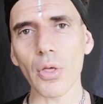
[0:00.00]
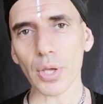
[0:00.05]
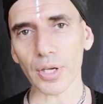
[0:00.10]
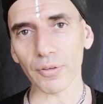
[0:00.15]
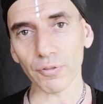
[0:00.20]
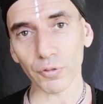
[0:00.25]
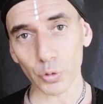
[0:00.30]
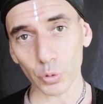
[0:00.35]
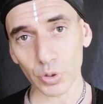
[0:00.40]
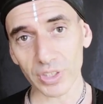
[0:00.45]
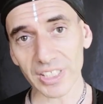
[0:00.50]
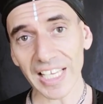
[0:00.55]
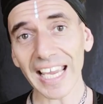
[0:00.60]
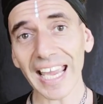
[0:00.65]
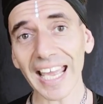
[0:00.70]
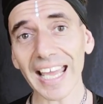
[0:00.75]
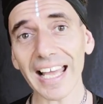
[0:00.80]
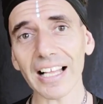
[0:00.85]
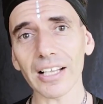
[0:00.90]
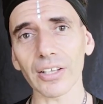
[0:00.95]
if you
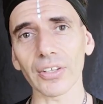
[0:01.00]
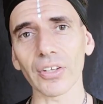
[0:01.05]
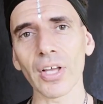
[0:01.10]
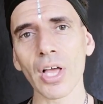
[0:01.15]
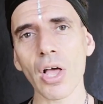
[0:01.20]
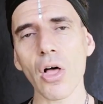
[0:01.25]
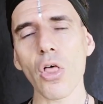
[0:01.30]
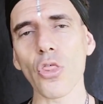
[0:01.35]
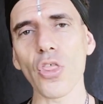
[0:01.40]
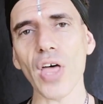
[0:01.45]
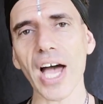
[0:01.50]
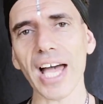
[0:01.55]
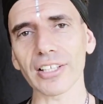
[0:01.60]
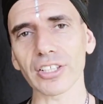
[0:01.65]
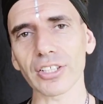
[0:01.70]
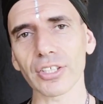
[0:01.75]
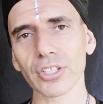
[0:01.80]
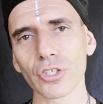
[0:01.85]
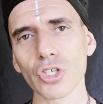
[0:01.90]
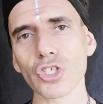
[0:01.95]
tell
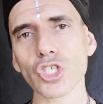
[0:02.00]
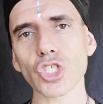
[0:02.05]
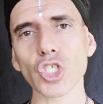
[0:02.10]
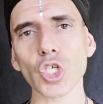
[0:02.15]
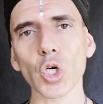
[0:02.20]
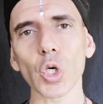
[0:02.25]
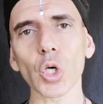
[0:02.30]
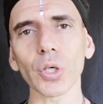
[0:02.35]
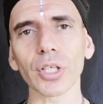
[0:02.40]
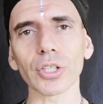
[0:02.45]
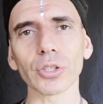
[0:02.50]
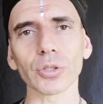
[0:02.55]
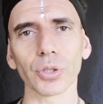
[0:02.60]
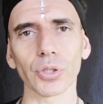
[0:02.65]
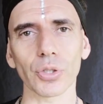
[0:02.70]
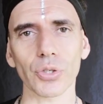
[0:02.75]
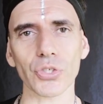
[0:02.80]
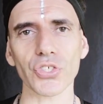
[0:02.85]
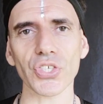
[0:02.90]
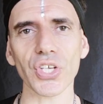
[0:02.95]
that story to
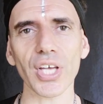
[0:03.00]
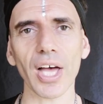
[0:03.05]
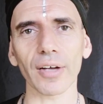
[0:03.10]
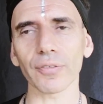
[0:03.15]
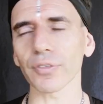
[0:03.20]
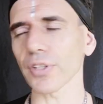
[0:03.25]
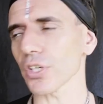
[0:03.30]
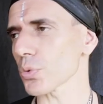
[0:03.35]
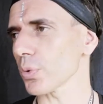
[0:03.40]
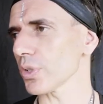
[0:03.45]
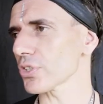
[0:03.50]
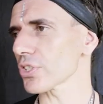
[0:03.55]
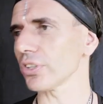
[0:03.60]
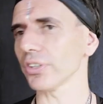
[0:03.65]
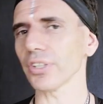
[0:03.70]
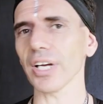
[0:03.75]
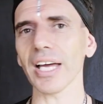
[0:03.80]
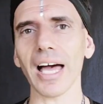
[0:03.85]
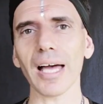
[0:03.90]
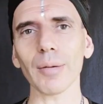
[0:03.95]
yourself, guess what's
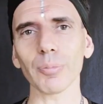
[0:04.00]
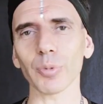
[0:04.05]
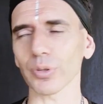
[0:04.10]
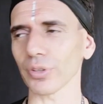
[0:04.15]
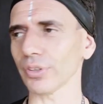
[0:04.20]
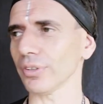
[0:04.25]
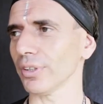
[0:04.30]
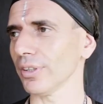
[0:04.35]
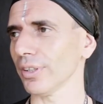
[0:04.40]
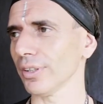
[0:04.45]
going to happen?